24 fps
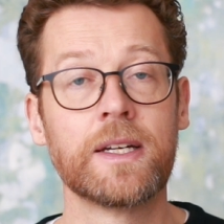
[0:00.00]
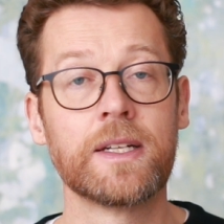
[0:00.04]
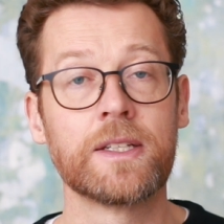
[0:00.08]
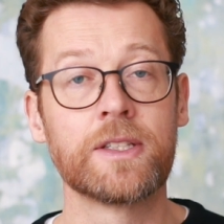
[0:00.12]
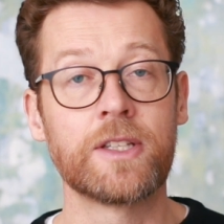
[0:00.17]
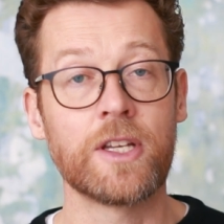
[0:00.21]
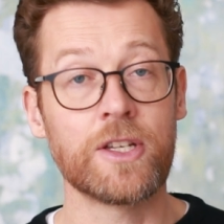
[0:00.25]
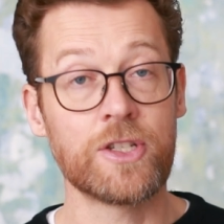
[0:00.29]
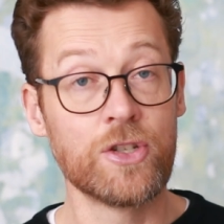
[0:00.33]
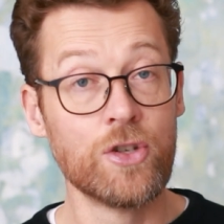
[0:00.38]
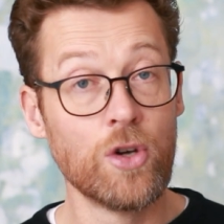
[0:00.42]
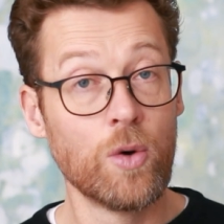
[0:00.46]

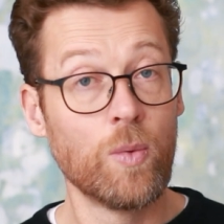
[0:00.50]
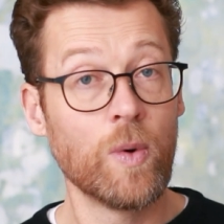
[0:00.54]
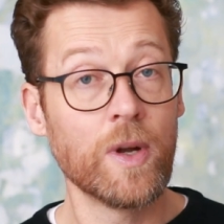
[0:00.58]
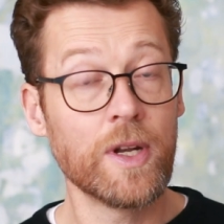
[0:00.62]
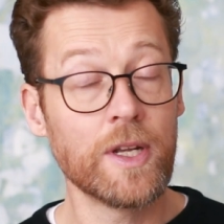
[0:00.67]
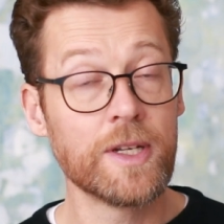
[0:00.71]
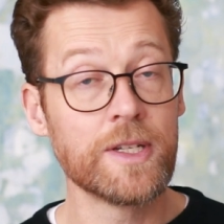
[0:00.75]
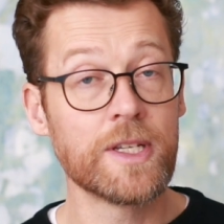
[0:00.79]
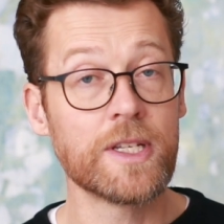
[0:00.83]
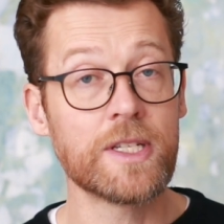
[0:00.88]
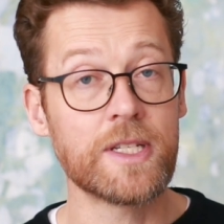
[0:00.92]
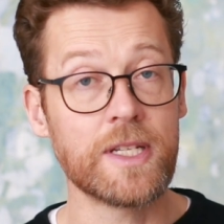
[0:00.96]
Does no one
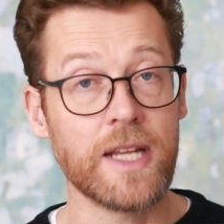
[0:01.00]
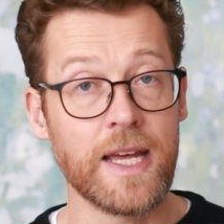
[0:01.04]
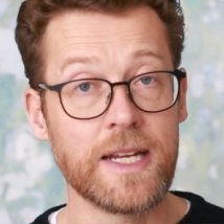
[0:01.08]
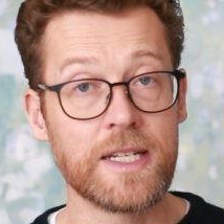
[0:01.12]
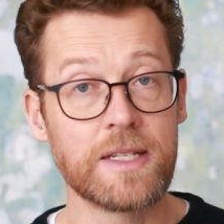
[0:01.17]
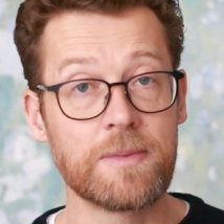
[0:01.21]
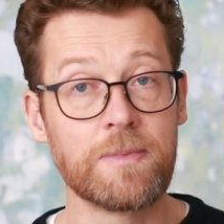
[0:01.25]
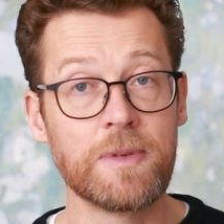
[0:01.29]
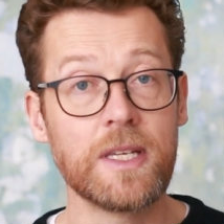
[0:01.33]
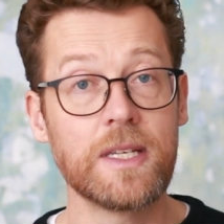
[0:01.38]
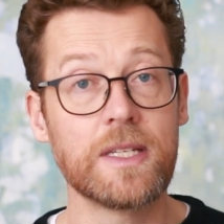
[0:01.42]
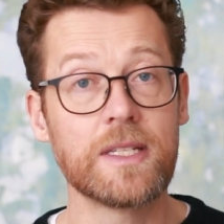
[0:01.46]

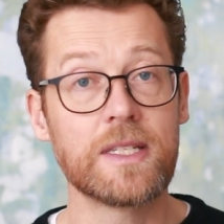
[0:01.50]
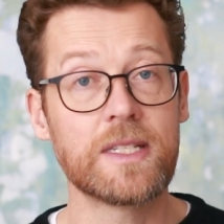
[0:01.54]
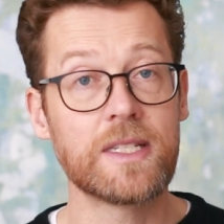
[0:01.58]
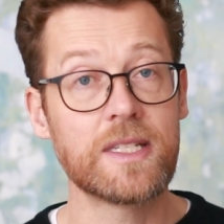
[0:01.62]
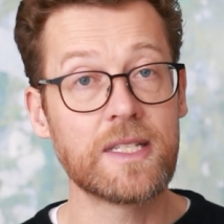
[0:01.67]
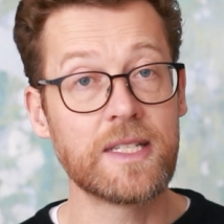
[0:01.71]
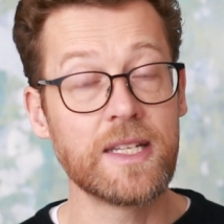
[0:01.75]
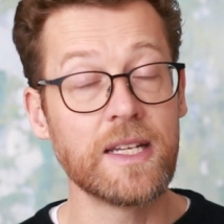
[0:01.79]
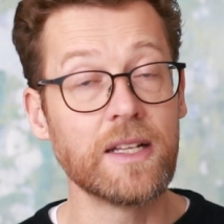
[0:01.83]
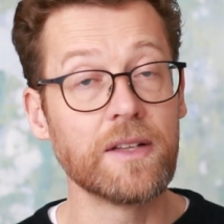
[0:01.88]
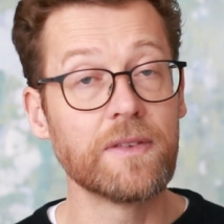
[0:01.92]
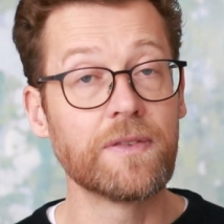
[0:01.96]
understands me
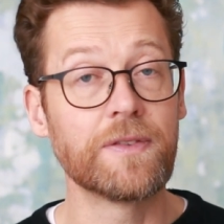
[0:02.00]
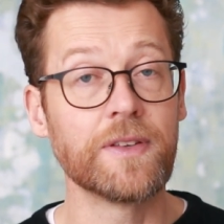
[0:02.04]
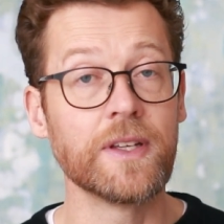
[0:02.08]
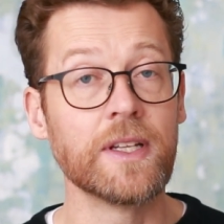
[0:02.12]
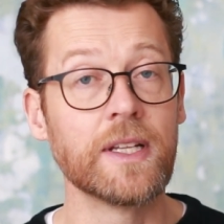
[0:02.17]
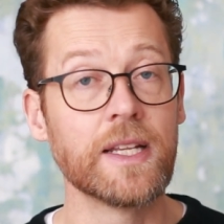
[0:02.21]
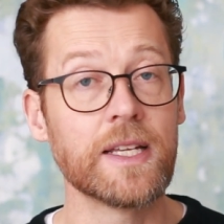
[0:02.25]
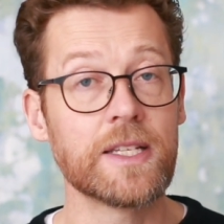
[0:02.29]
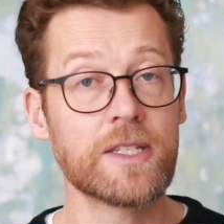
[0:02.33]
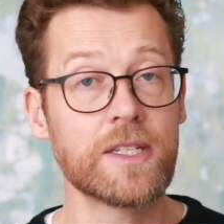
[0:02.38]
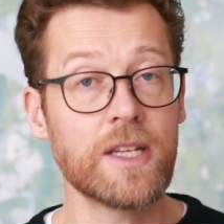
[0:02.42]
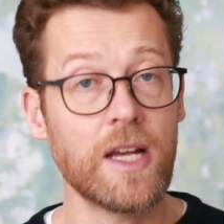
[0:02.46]
still
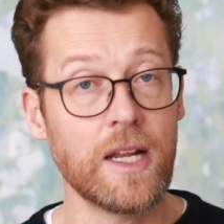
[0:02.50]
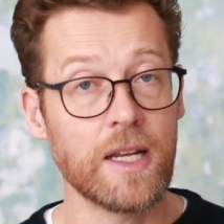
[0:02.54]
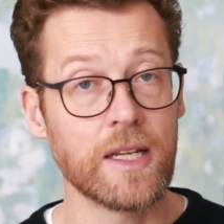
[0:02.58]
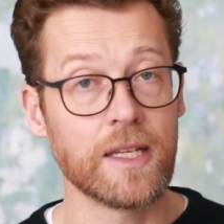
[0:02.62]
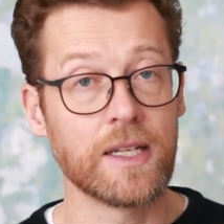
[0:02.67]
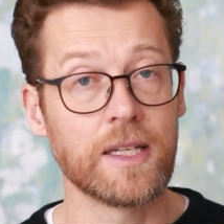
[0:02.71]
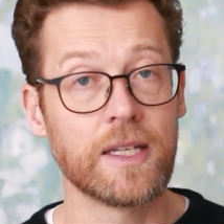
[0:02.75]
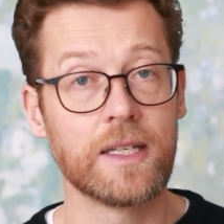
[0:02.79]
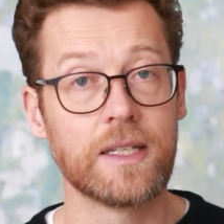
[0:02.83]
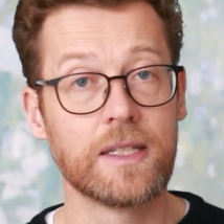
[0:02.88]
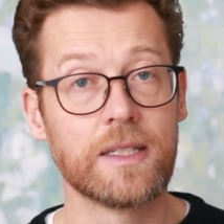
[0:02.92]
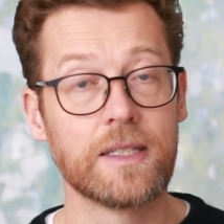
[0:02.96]
feel as
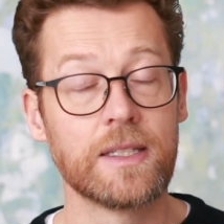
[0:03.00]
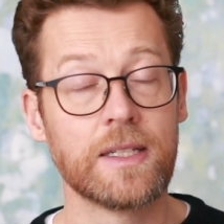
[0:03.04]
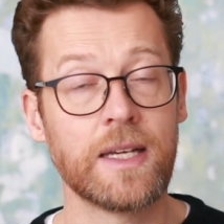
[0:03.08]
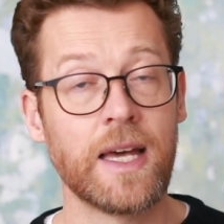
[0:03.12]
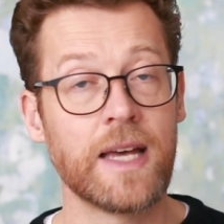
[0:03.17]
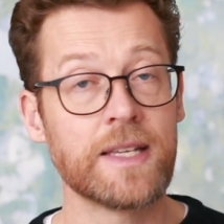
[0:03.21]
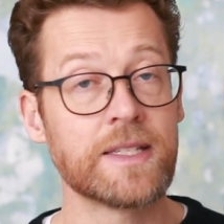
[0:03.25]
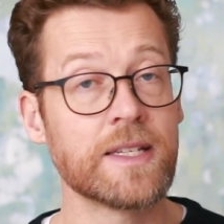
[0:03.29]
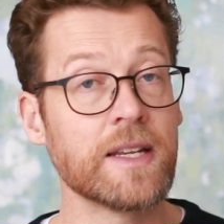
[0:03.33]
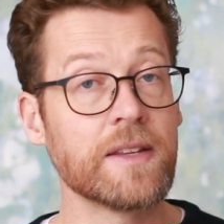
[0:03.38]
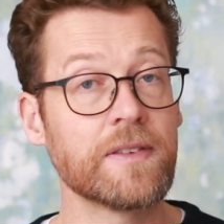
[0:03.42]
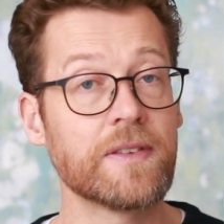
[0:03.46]
solid?
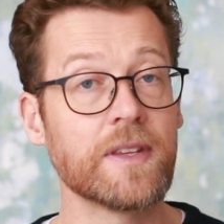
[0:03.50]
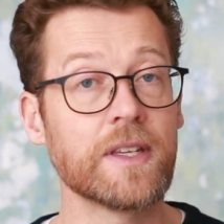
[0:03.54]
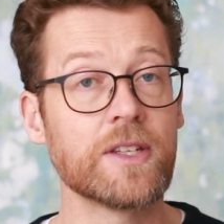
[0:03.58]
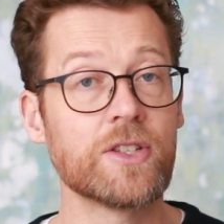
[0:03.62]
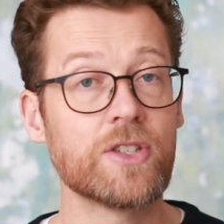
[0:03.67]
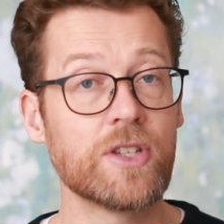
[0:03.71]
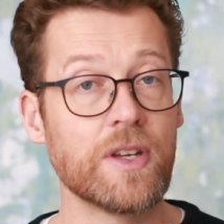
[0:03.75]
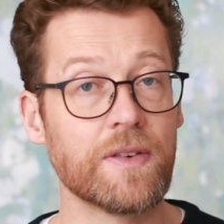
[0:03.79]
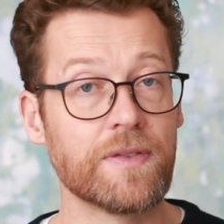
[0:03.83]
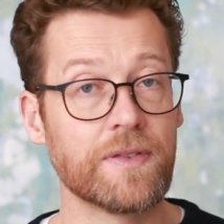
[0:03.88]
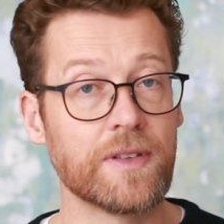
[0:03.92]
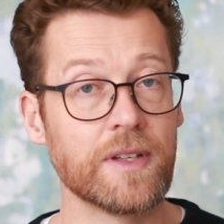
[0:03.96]
Has anything
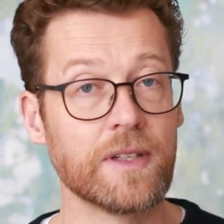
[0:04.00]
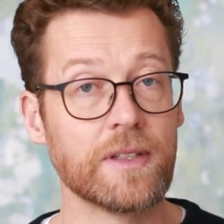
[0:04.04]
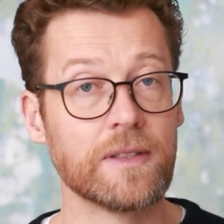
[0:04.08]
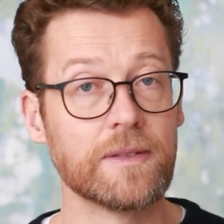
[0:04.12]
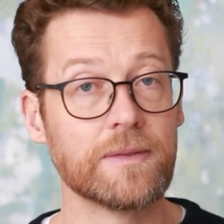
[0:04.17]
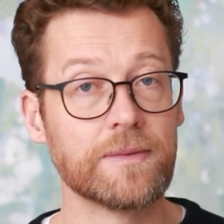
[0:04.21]
shifted?